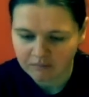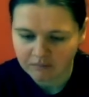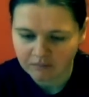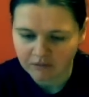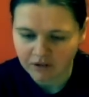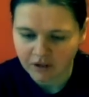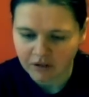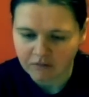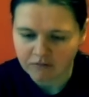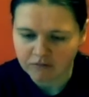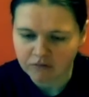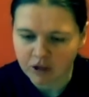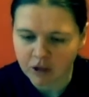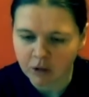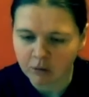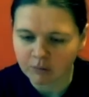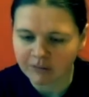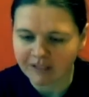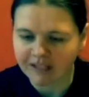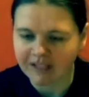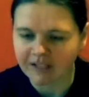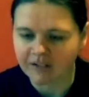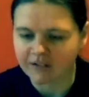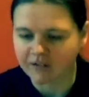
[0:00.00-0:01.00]
don't know
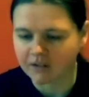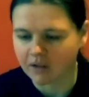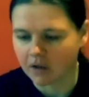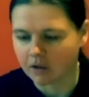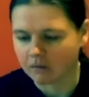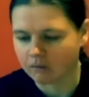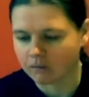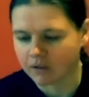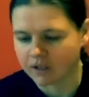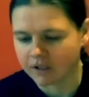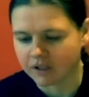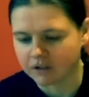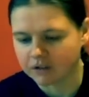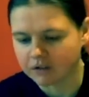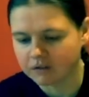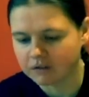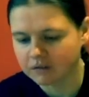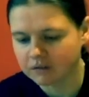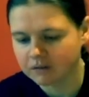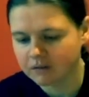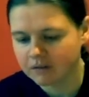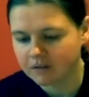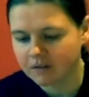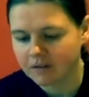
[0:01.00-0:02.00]
that it's not real,
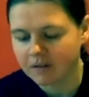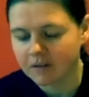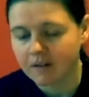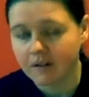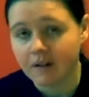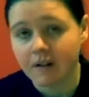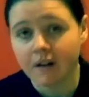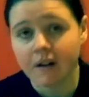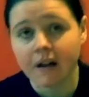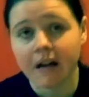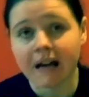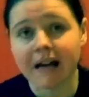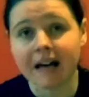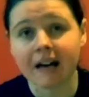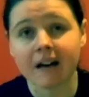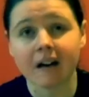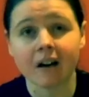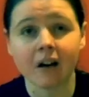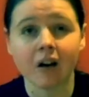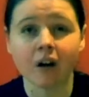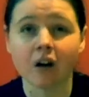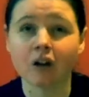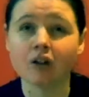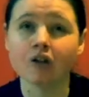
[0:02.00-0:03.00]

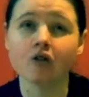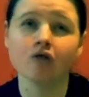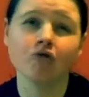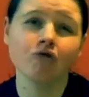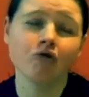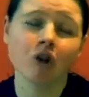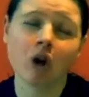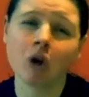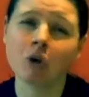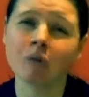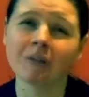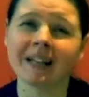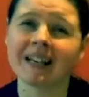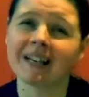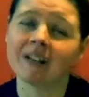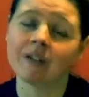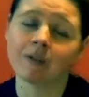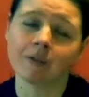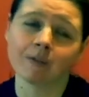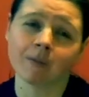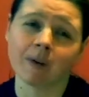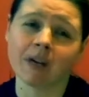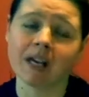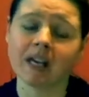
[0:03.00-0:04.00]
or oh, you know that
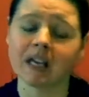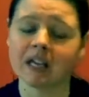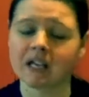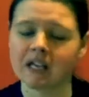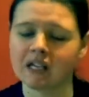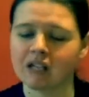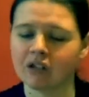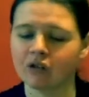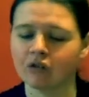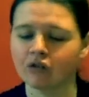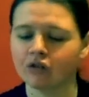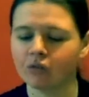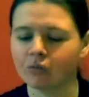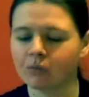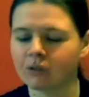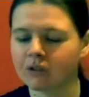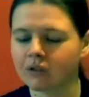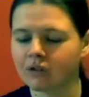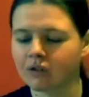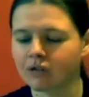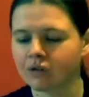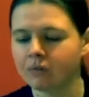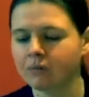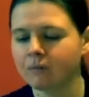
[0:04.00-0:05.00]
it's fake and you just
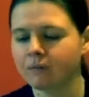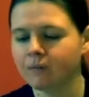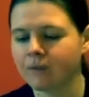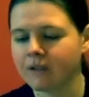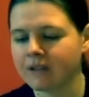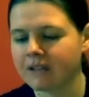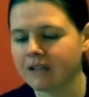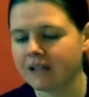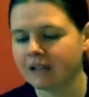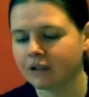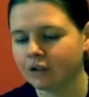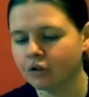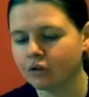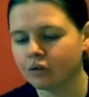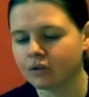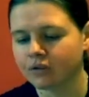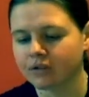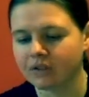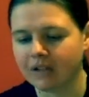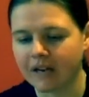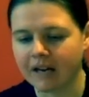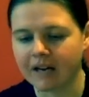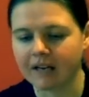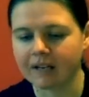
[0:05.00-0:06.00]
want something that
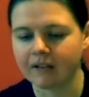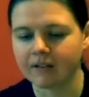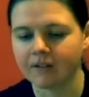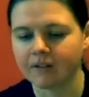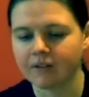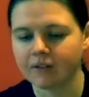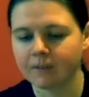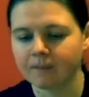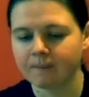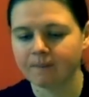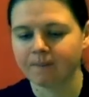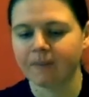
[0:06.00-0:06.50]
looks nice.